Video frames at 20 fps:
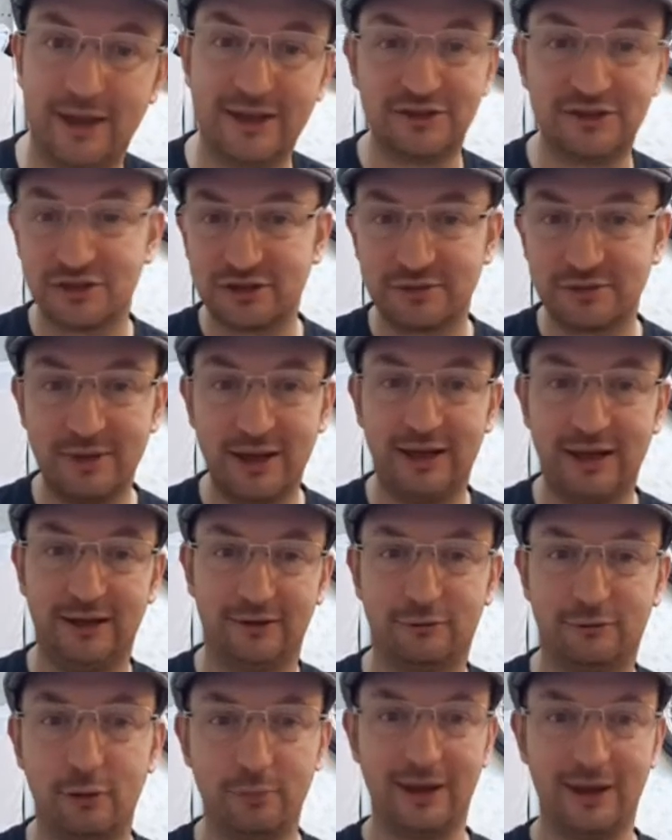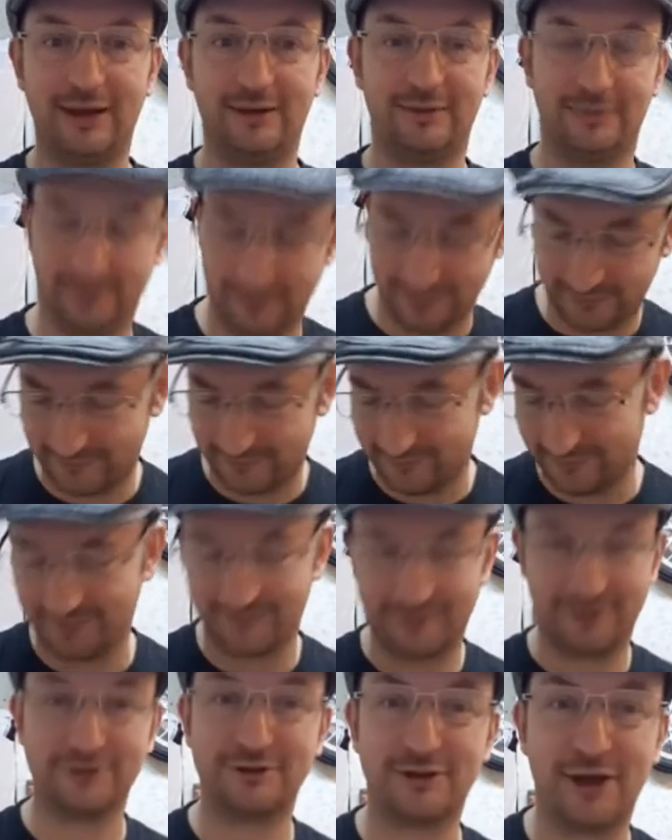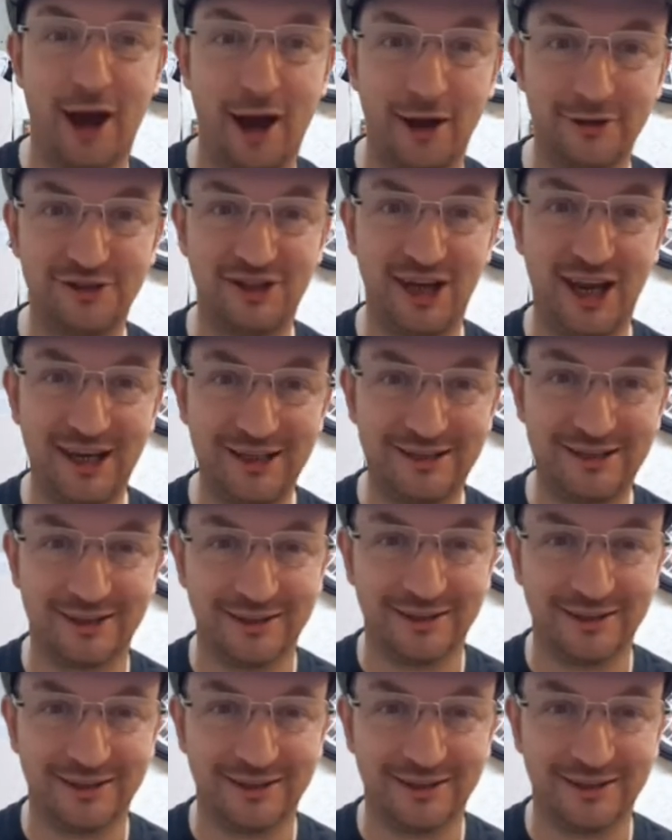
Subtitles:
That's just me grumbling because I can't cheat. And